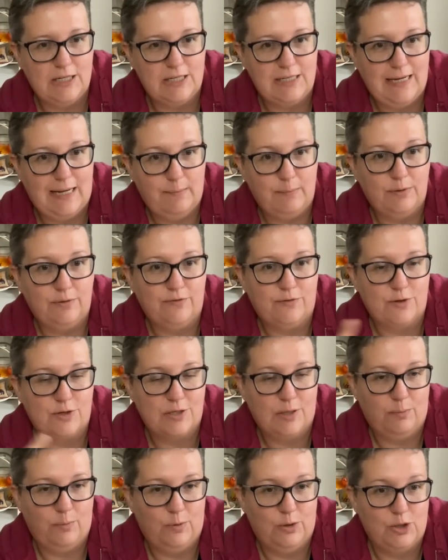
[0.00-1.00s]
table for
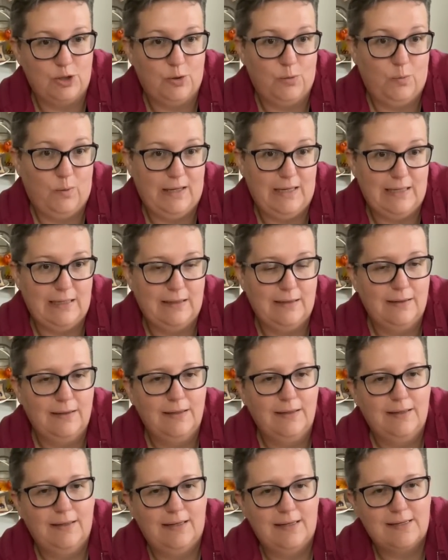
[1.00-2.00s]
someone to win.
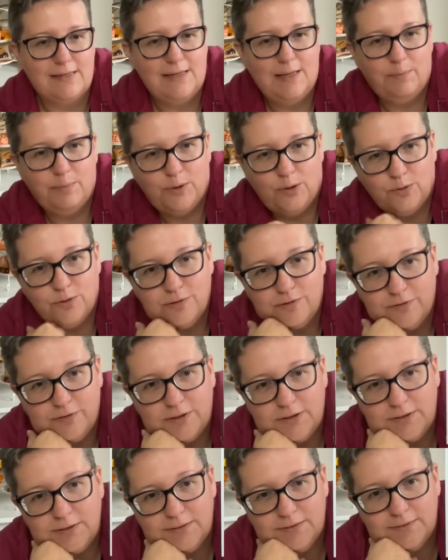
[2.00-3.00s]
Isn't it
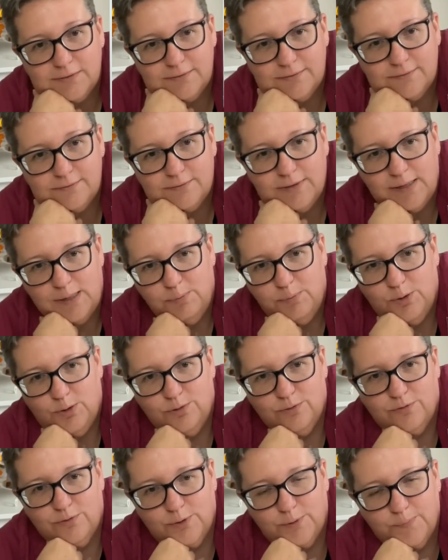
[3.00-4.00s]
beautiful? Really
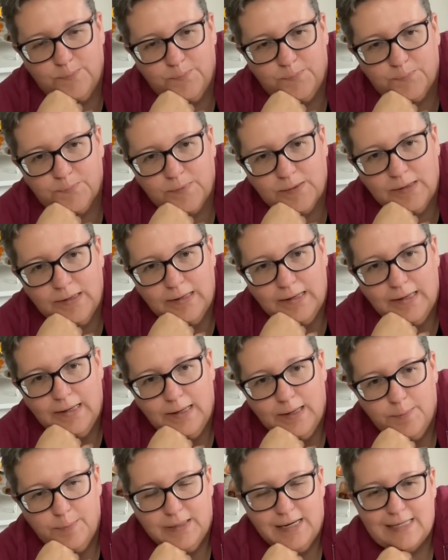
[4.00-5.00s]
beautiful.
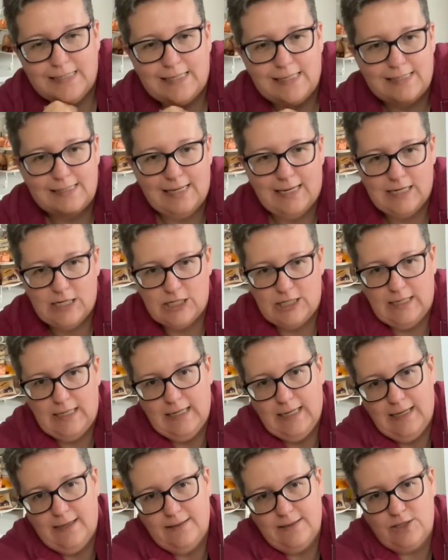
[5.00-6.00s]
But as I say, she
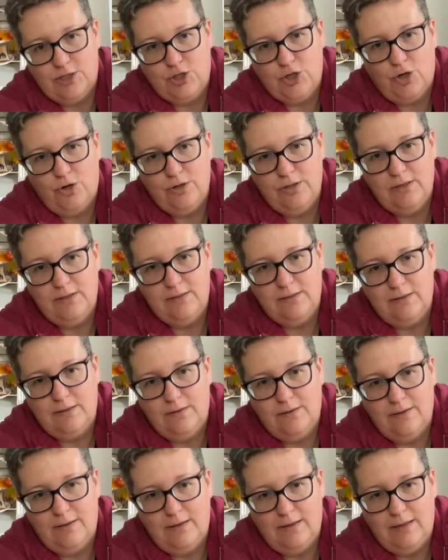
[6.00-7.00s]
has charted
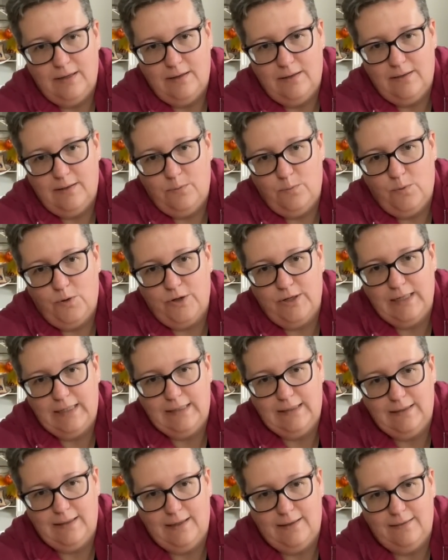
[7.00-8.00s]
the
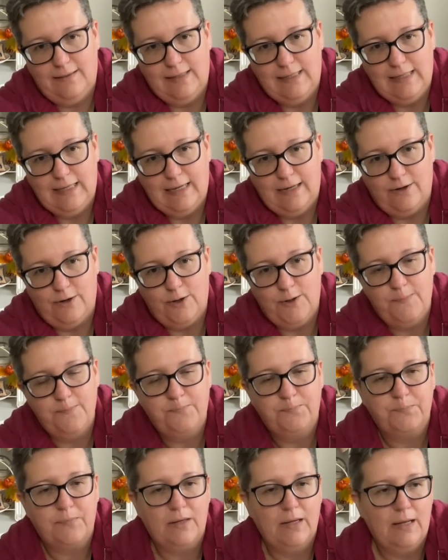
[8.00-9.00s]
wording and the year
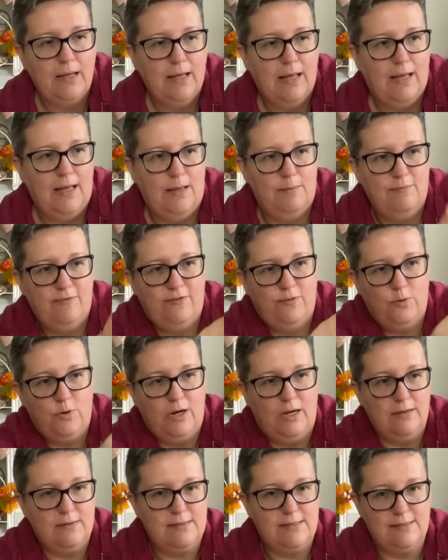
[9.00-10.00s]
for
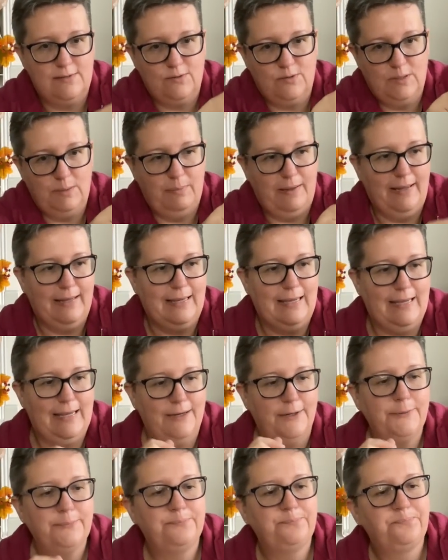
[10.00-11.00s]
us. It's on the back
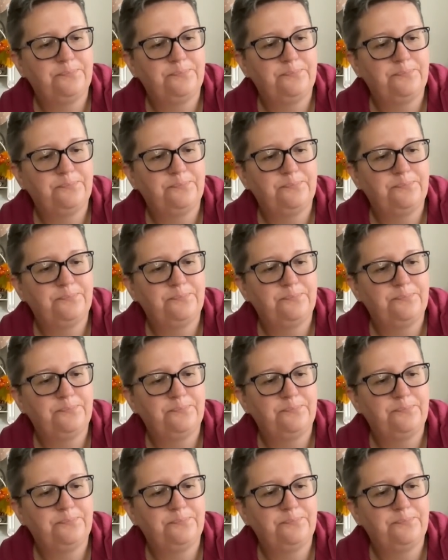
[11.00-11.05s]
here.